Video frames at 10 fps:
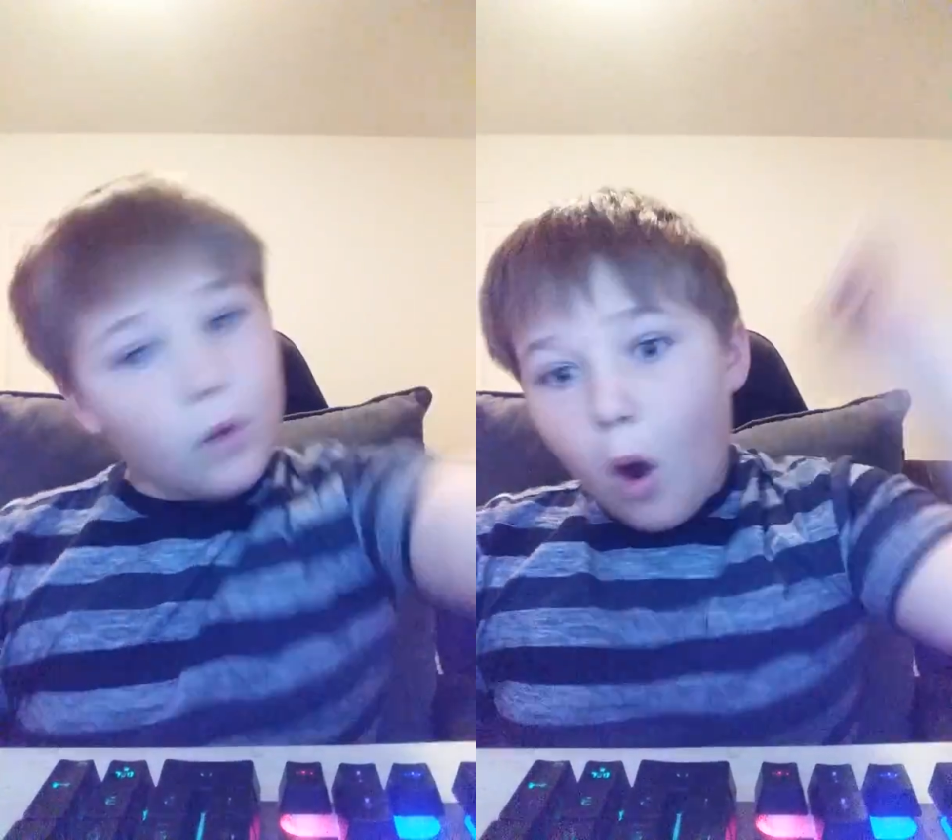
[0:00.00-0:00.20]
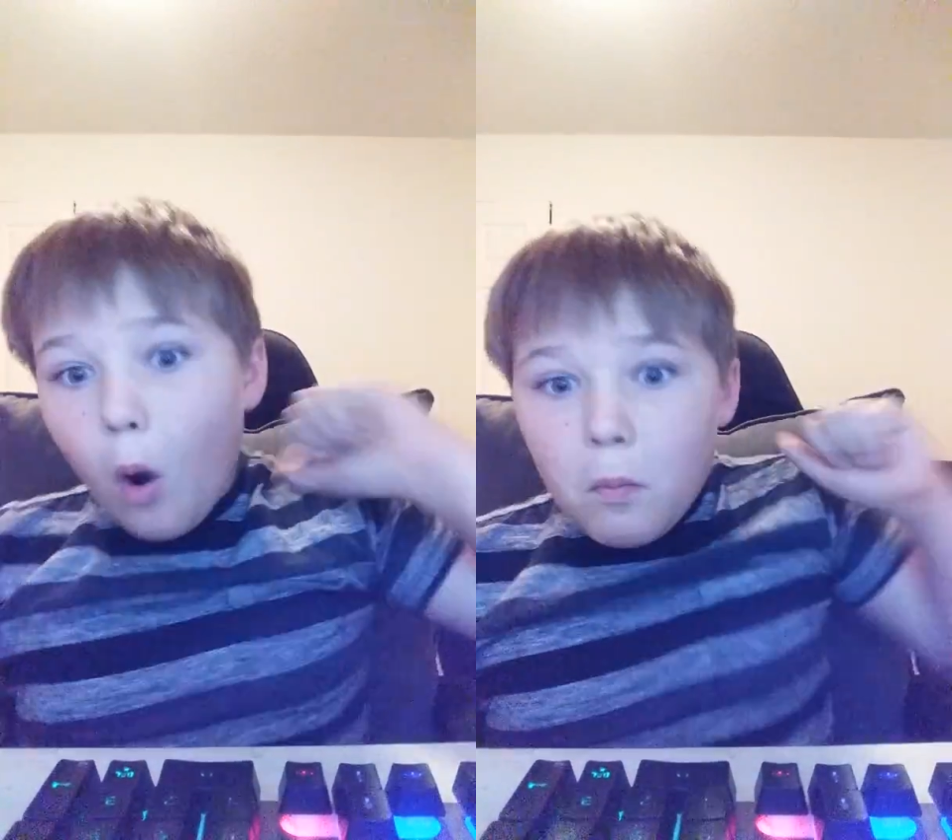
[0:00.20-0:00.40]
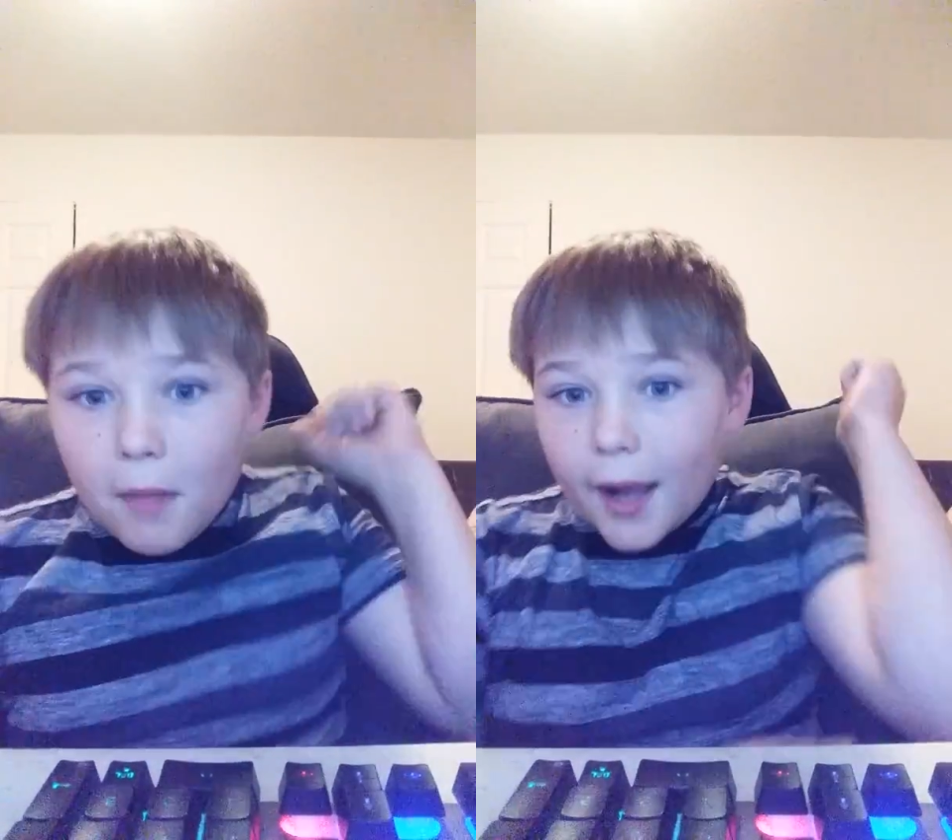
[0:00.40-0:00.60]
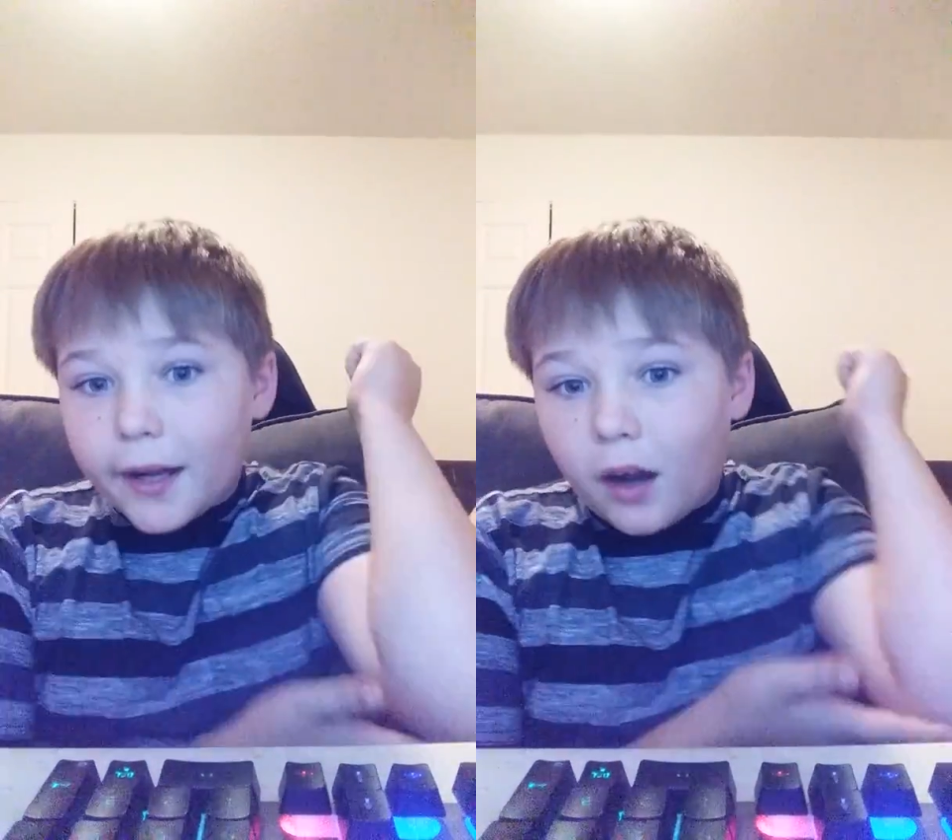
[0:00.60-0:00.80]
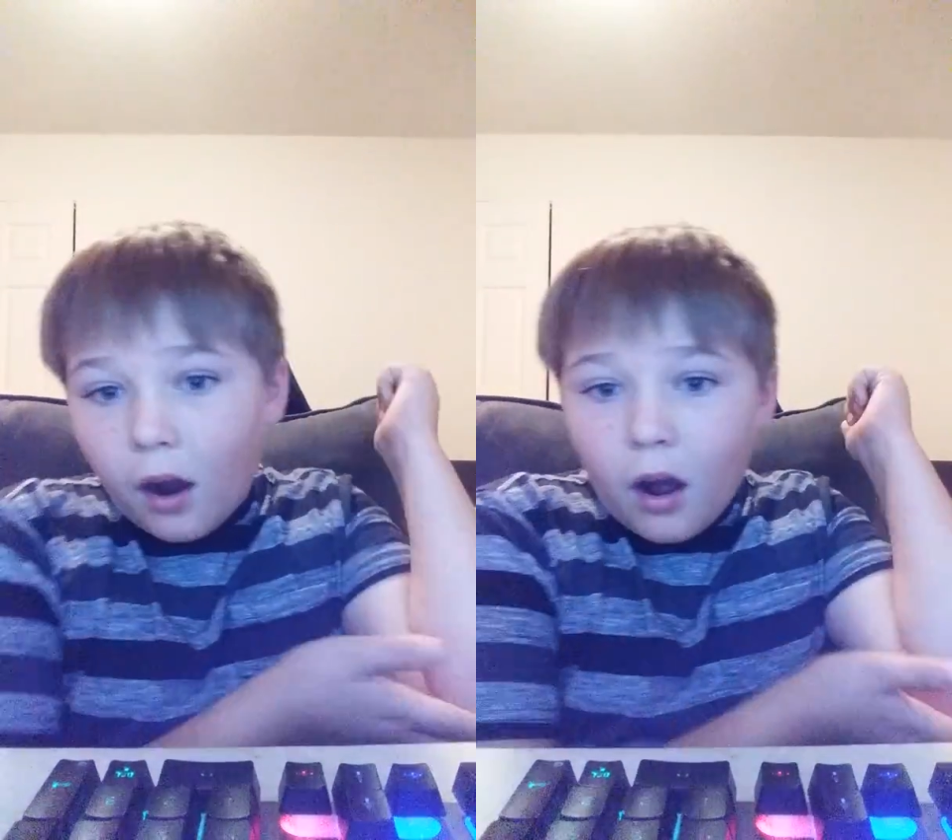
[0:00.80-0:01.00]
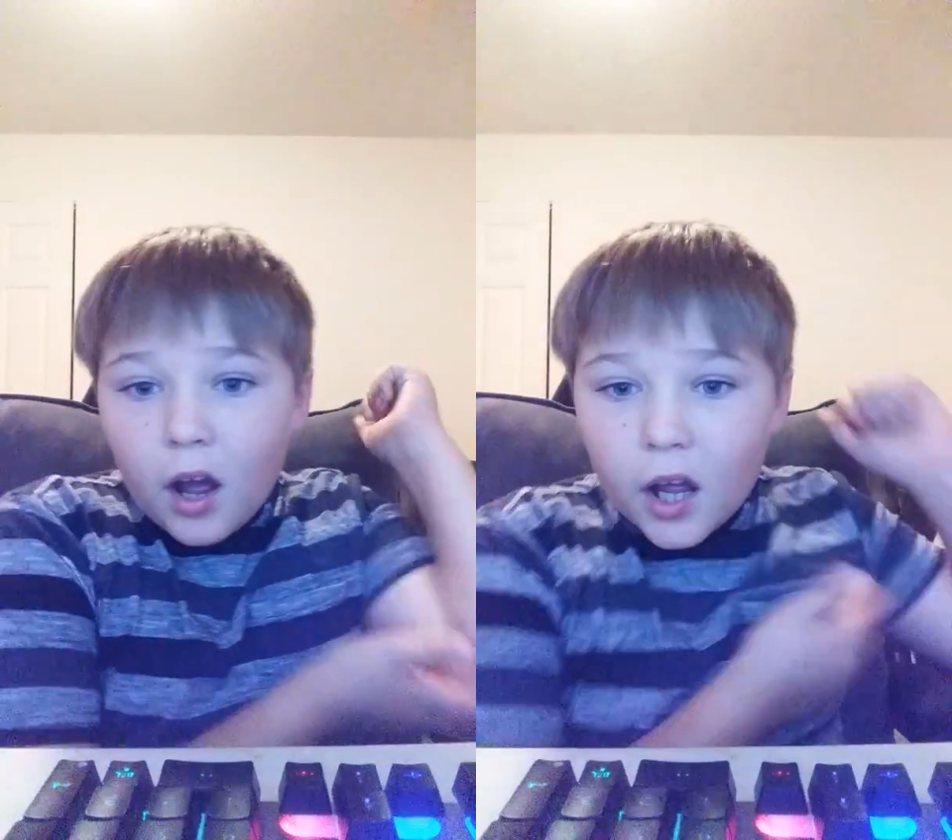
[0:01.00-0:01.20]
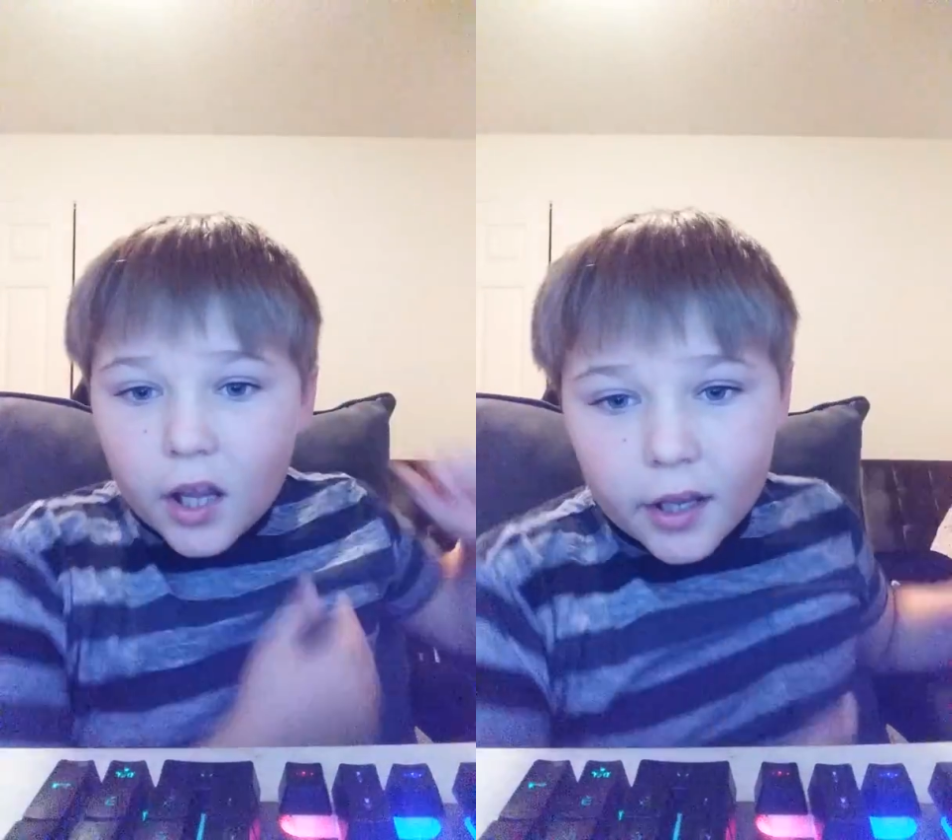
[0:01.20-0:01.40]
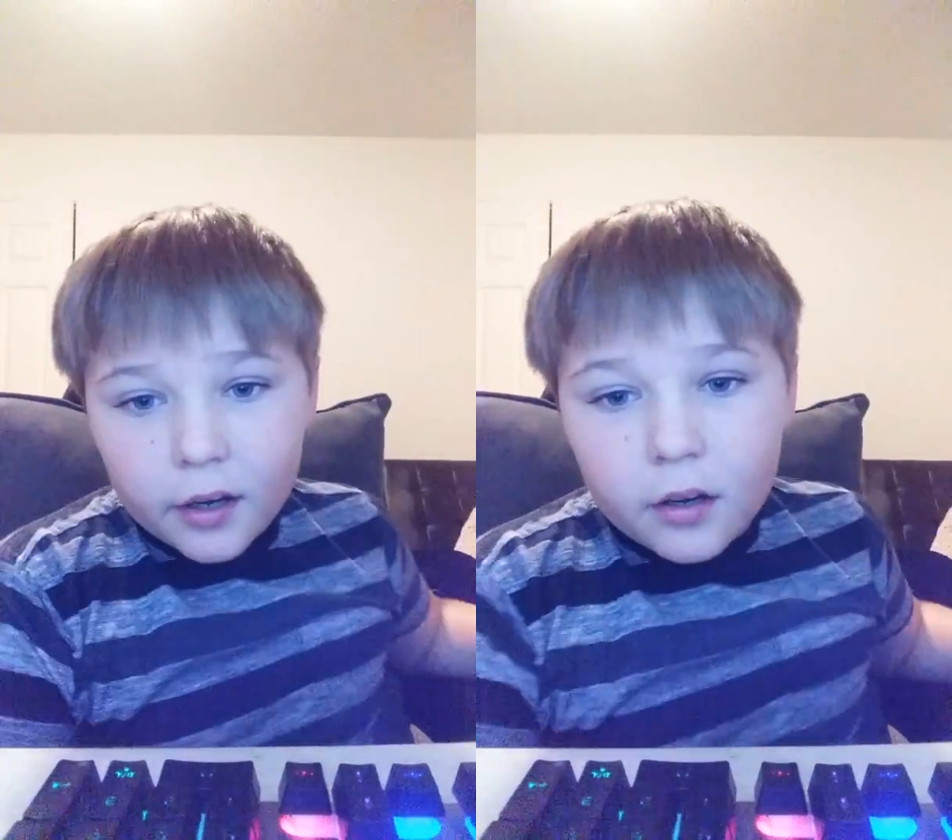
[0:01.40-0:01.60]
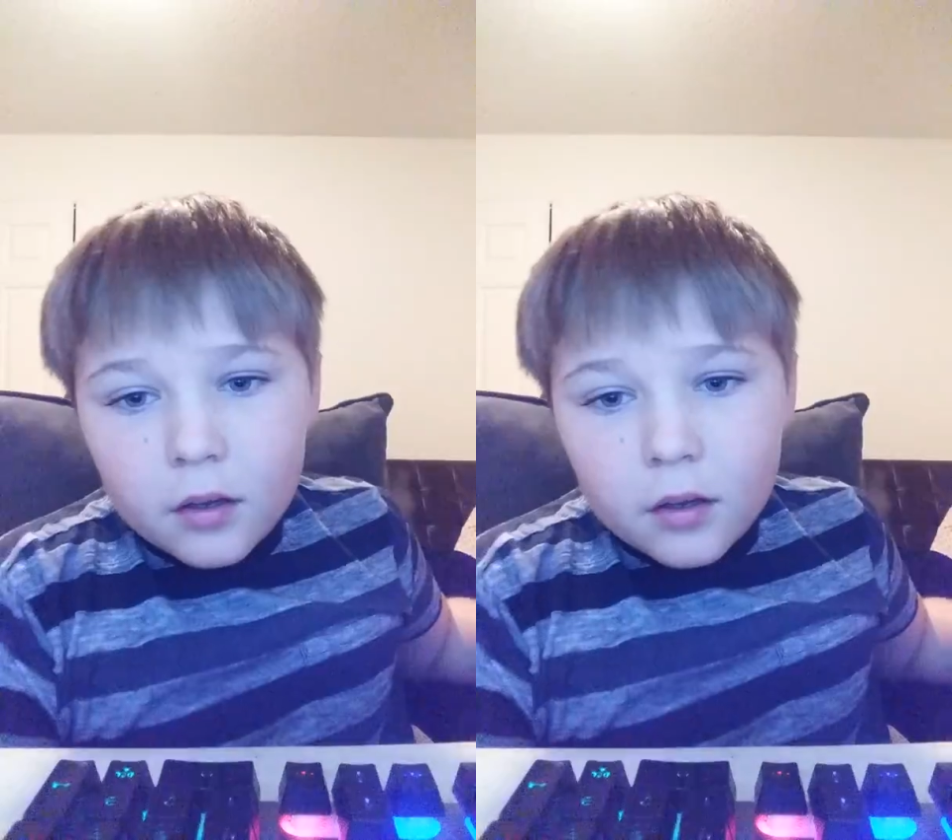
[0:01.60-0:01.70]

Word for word: oh my god.